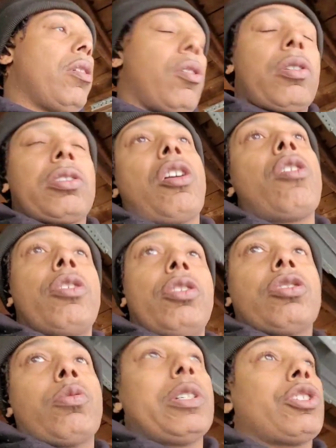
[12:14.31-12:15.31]
or turning
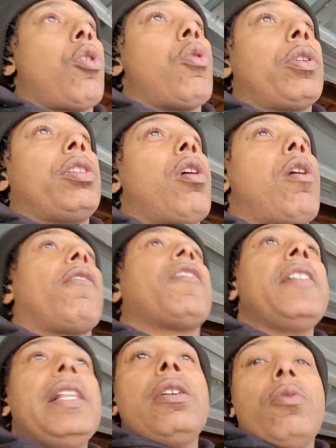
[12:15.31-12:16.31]
the switch on and off
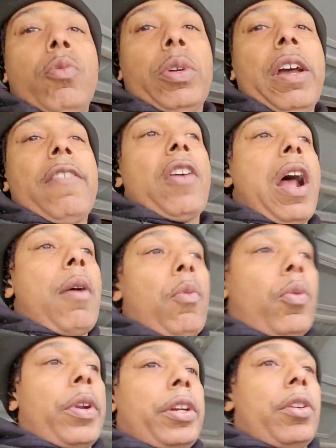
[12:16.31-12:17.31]
whenever I
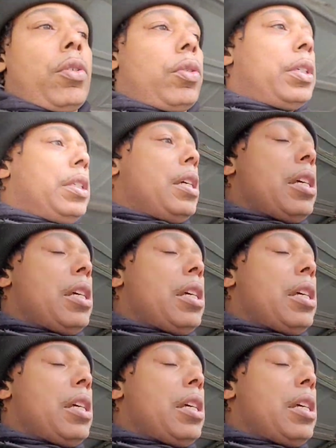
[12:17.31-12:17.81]
want it on.